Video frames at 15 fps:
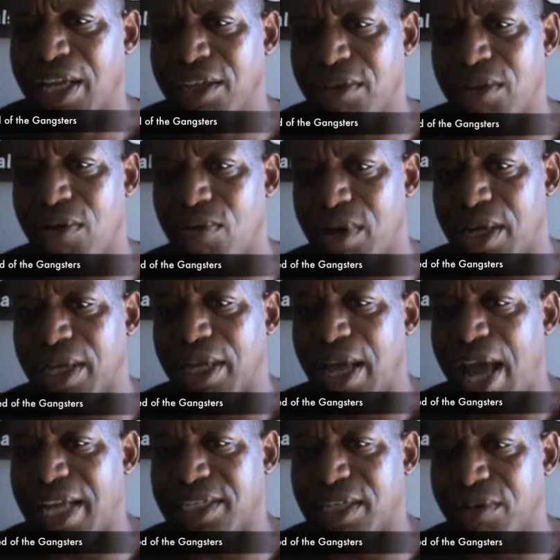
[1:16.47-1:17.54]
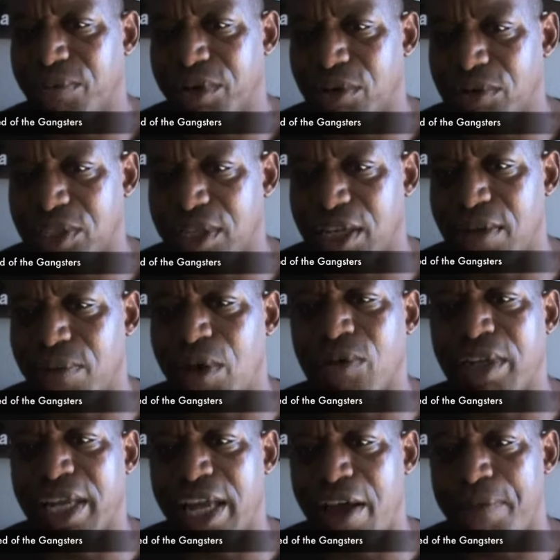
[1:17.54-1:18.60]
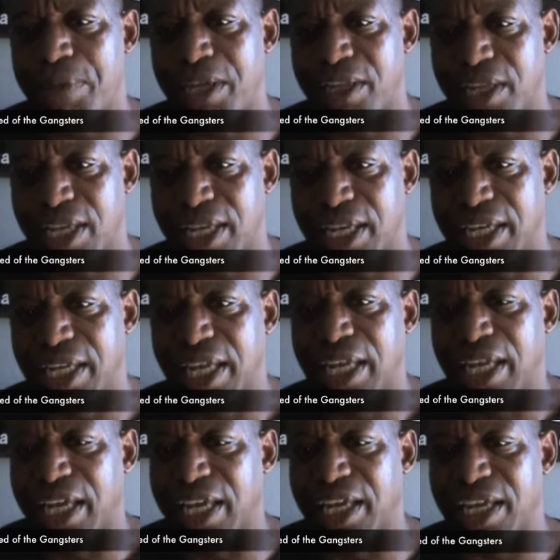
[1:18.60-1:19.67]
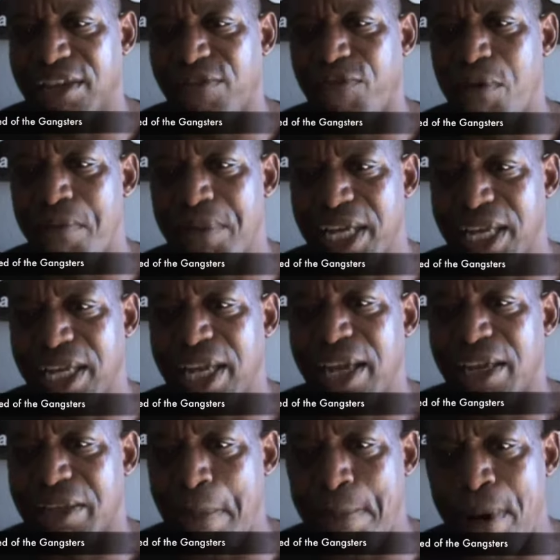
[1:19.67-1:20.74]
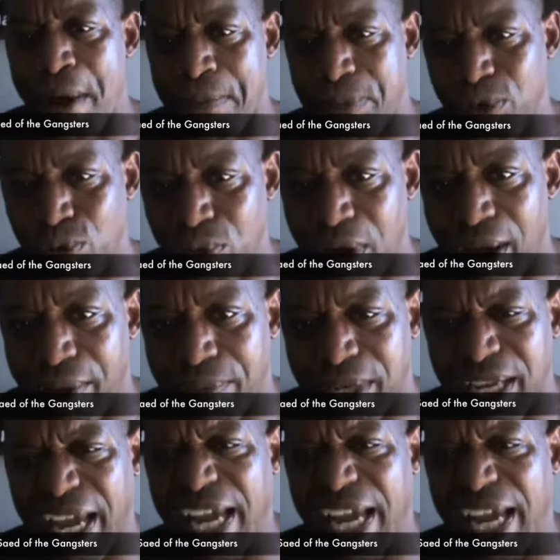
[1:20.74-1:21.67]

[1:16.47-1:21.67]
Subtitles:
You know what? I said, Reno Scum, only help you need is for me to pump you up.